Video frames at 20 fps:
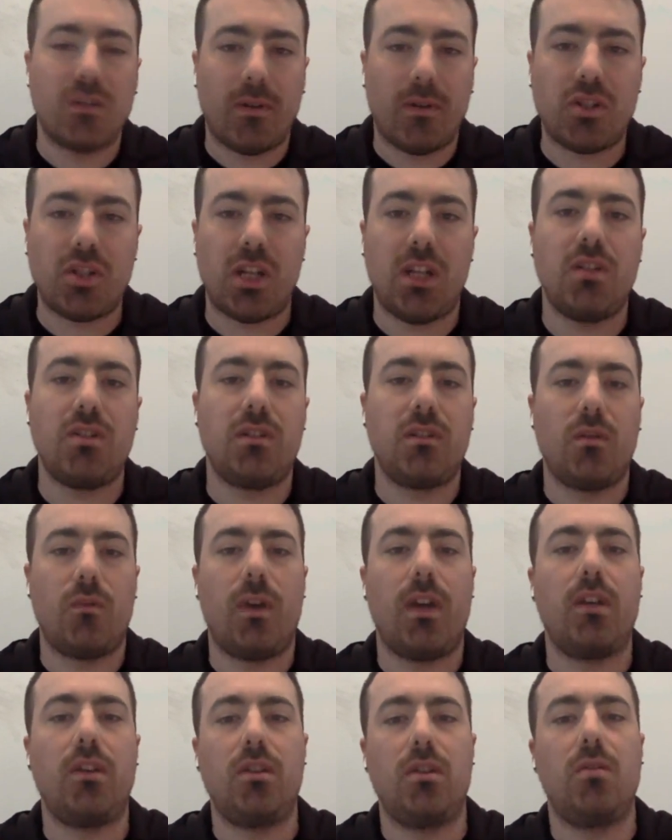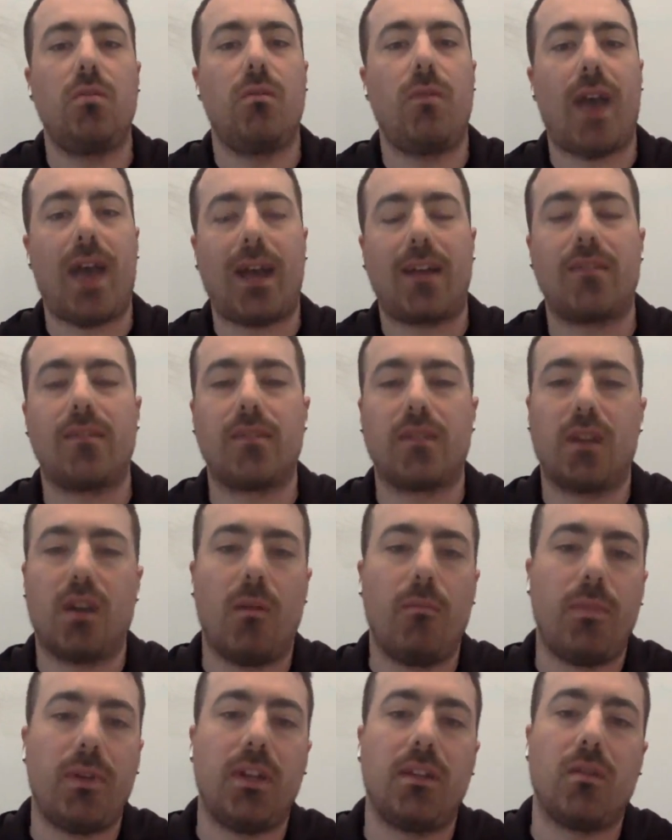It's also about changing the way you act
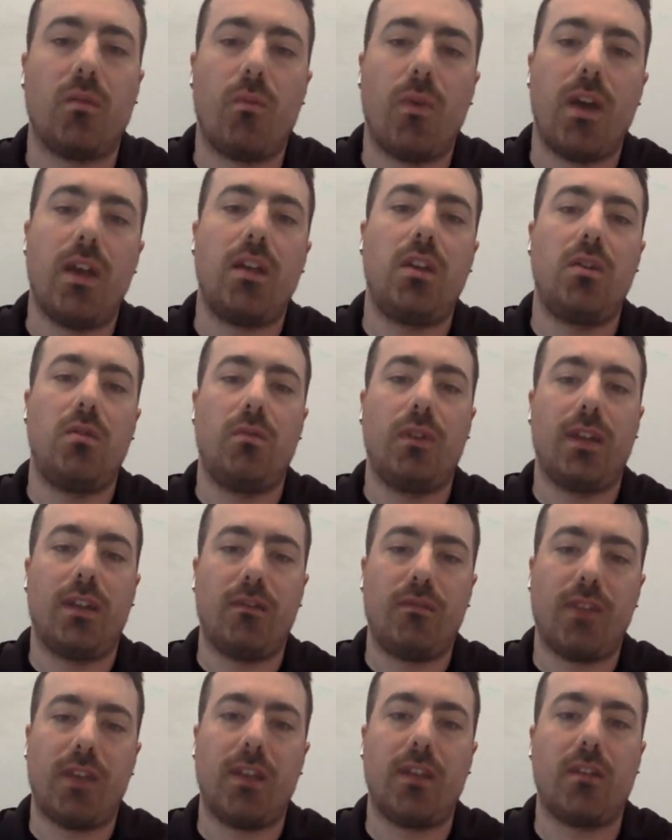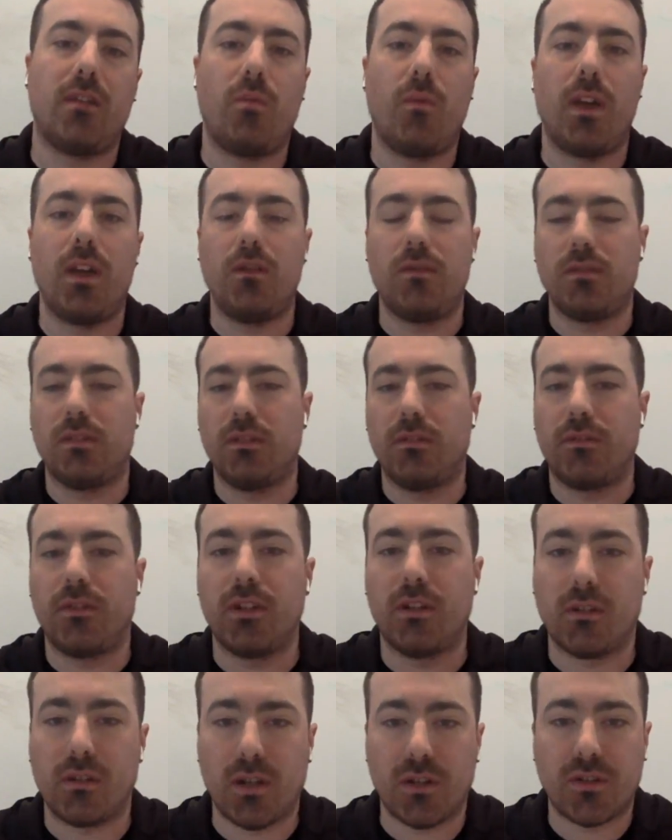as a company, the way you innovate, and the way you
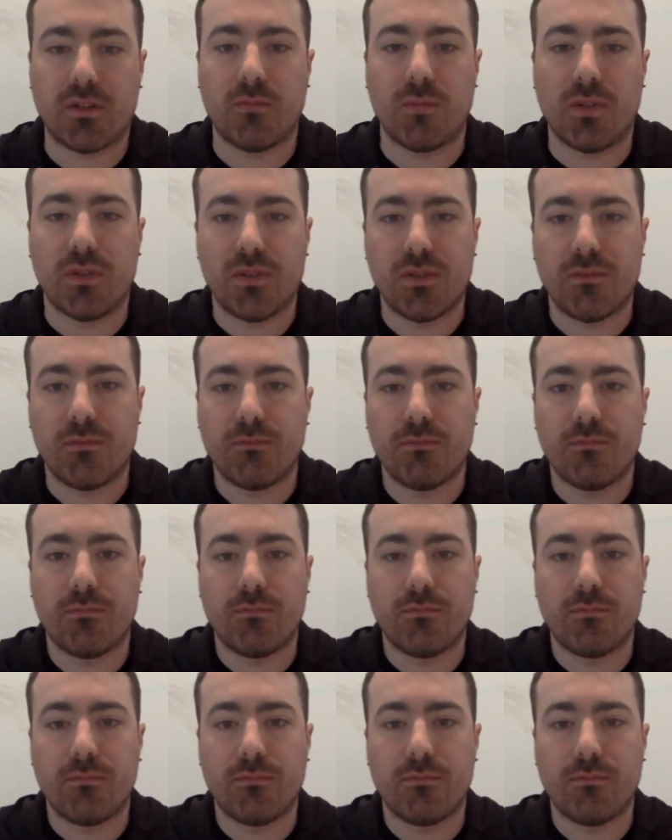deliver to your customers.